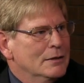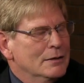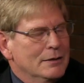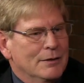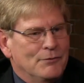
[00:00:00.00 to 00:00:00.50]

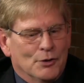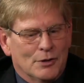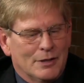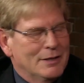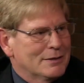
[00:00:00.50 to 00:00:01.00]
If you're going
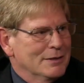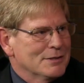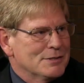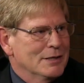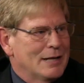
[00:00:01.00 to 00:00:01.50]
to get
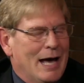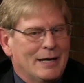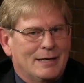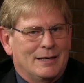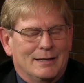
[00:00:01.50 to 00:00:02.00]
things done, I
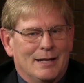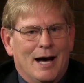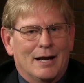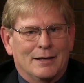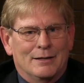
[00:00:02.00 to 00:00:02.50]

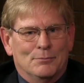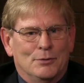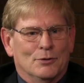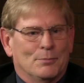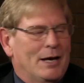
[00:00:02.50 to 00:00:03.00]
cannot get a
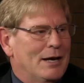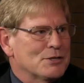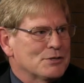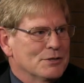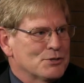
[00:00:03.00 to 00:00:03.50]
bill
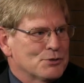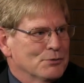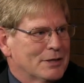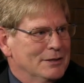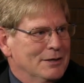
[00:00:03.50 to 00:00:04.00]
passed
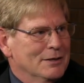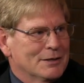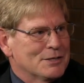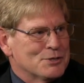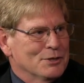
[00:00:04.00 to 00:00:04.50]
strictly on
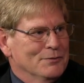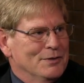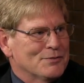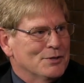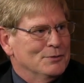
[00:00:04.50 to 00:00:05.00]

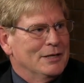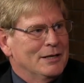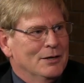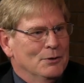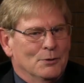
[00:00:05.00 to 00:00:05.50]
conservatives only,
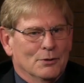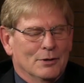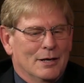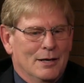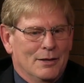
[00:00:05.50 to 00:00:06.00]

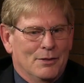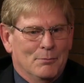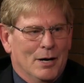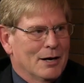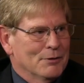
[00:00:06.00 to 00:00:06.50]
or the
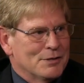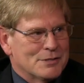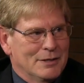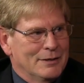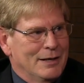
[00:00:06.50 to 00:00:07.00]
moderates
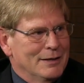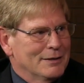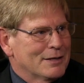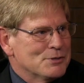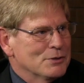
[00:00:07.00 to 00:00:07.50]
and the
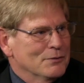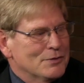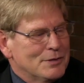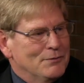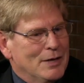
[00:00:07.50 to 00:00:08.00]

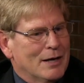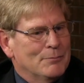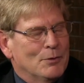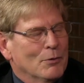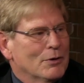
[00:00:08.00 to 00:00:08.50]
conservatives. You've got to
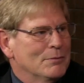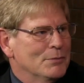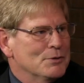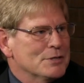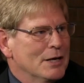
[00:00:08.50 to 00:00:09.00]
be working
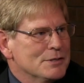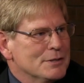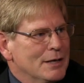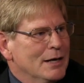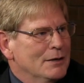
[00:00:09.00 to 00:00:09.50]
both sides of
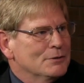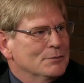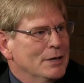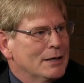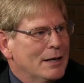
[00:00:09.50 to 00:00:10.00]
the aisle to
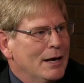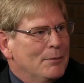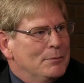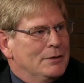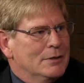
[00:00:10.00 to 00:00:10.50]
make it happen.